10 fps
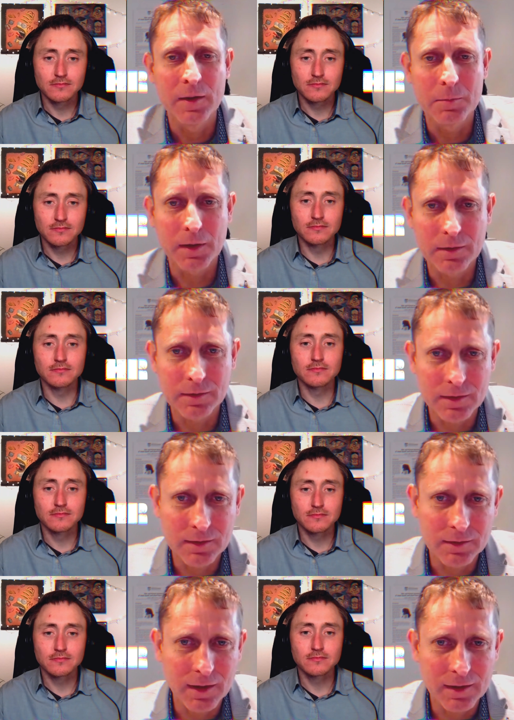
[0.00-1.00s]
Speaker 1: because it
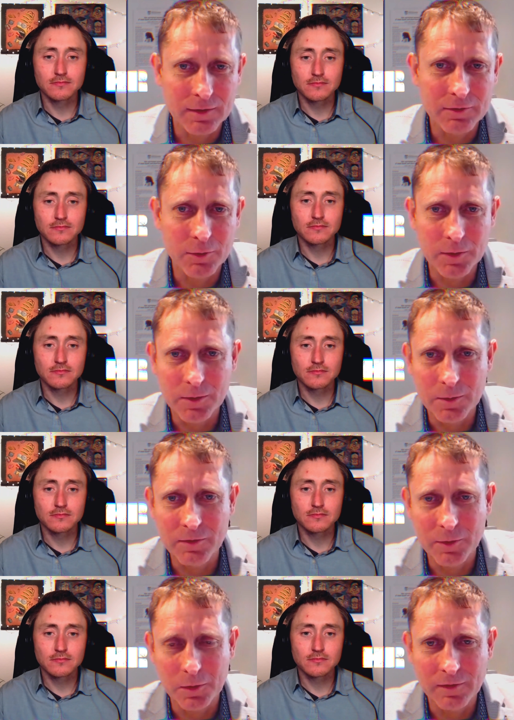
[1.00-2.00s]
is harder for you if
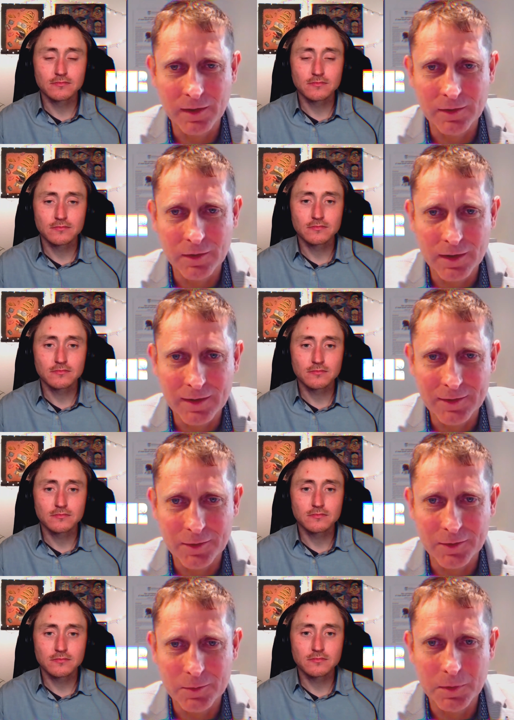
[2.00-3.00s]
you're on a vegan diet
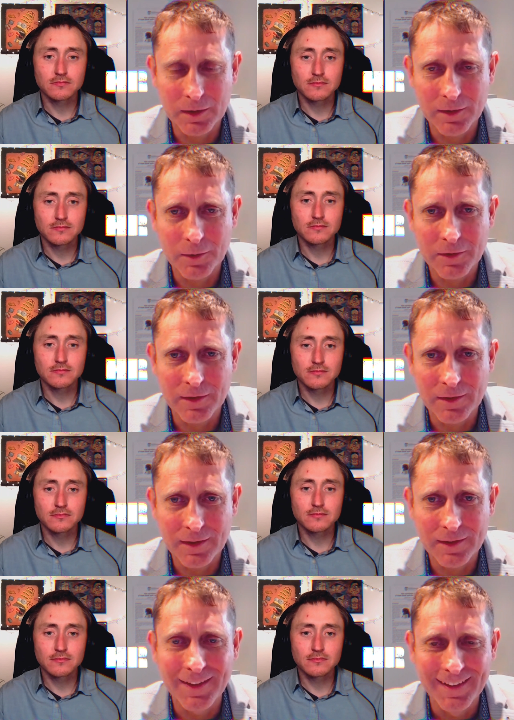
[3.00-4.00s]
to, to be unhealthy.
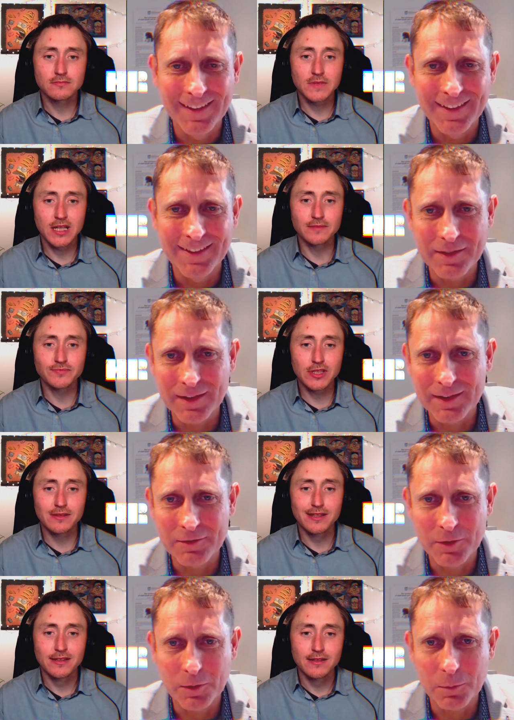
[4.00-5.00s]
Yeah. And if
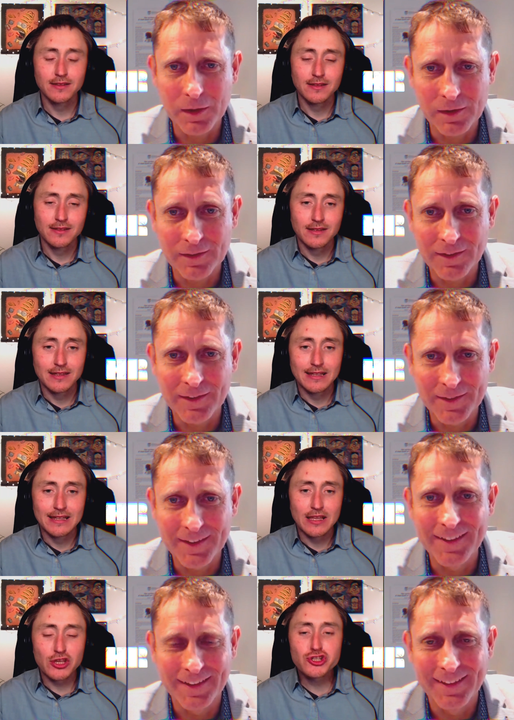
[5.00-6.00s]
you're on a regular diet.
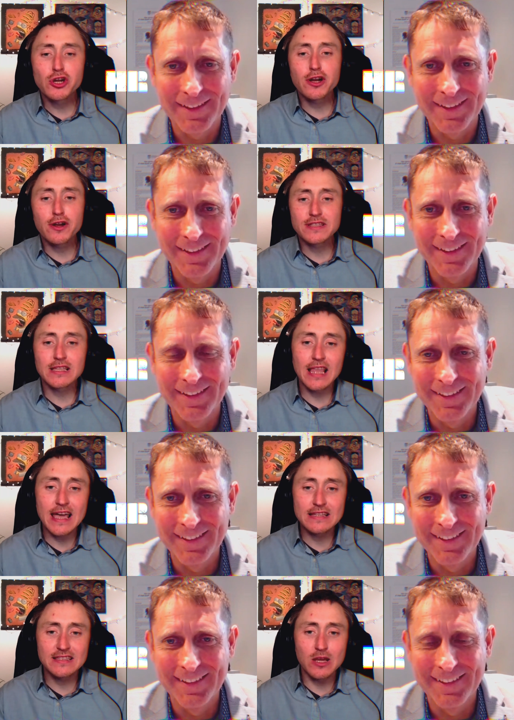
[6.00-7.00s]
Speaker 2: The sugar is the
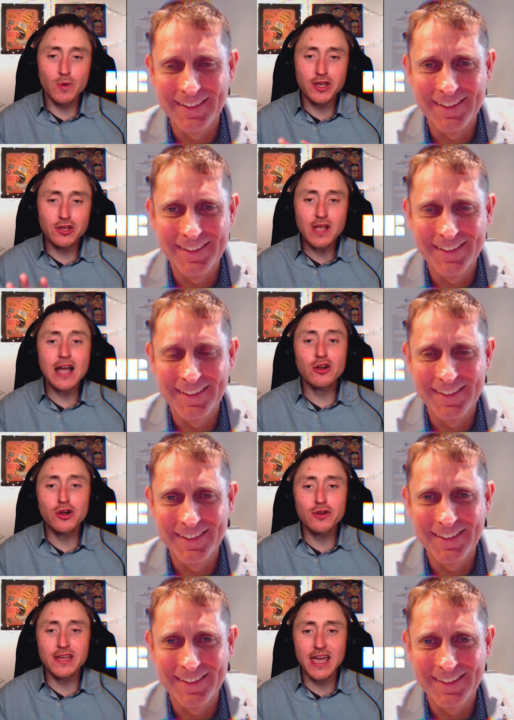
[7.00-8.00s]
last thing where you're not
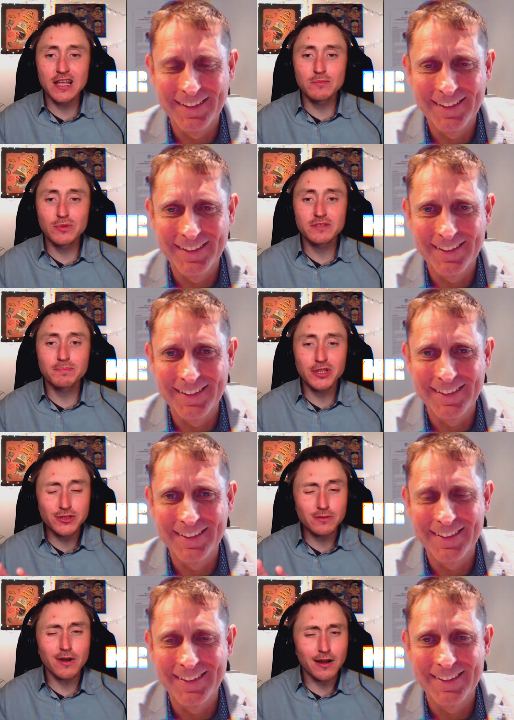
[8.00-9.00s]
hurting animals, but
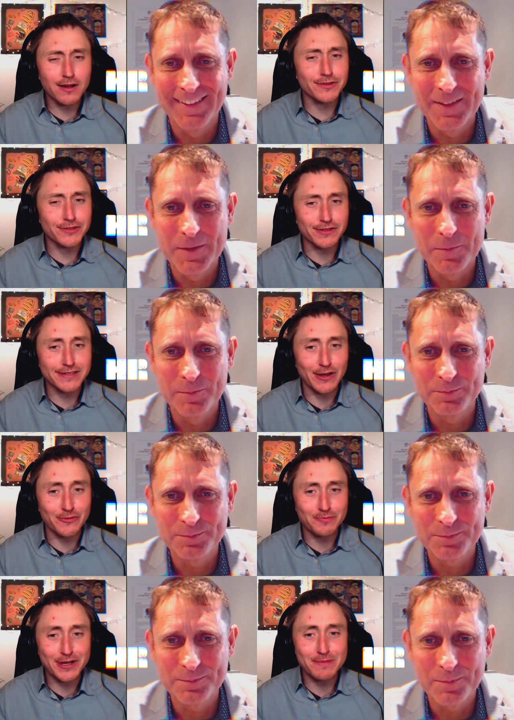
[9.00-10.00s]
you are hurting yourself
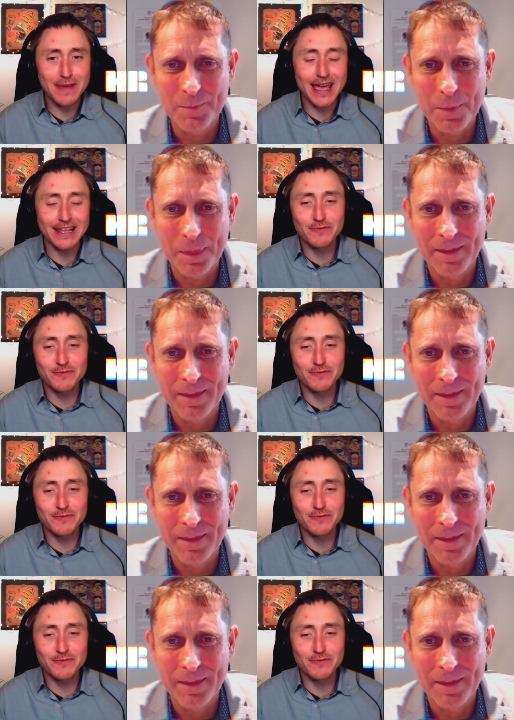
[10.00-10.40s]
pretty bad if